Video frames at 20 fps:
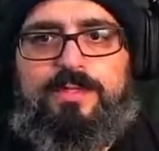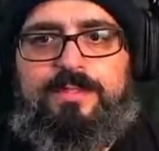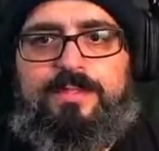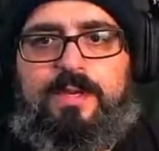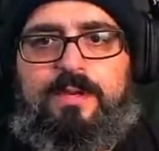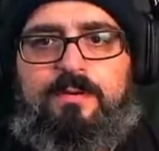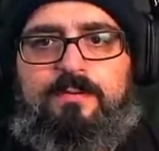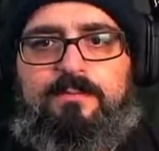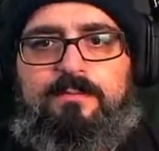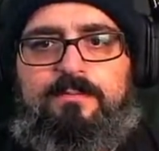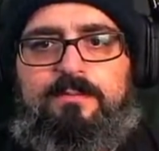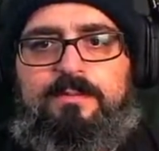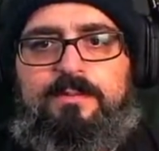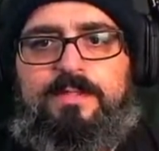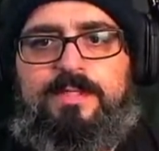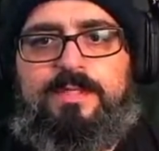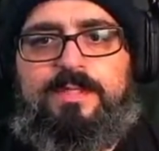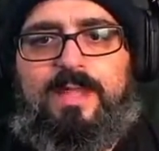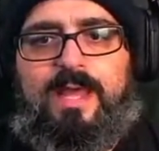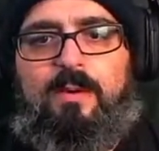down.
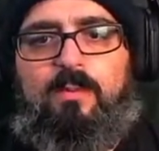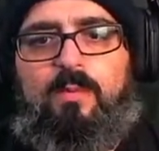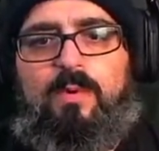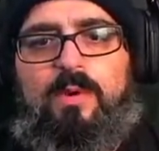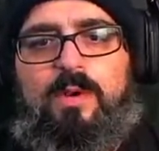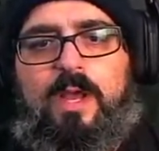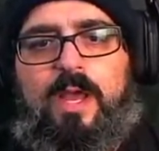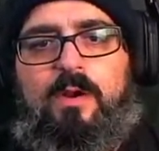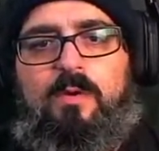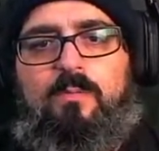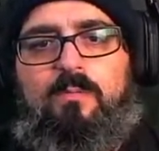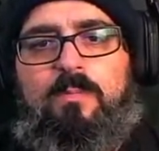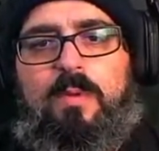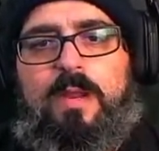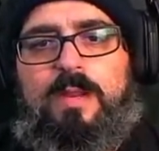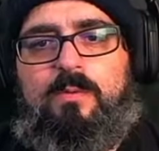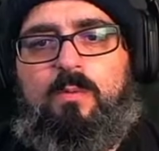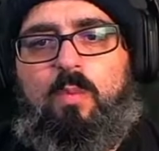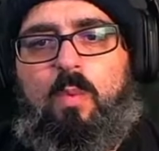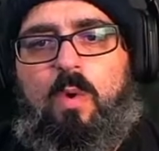See, that one, I don't
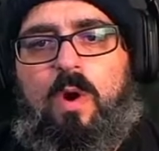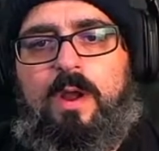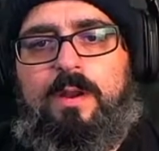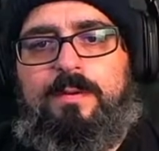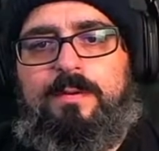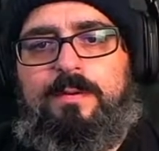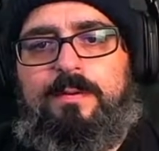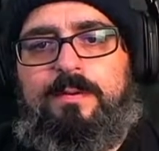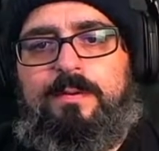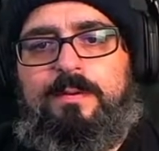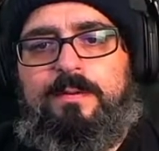mind one.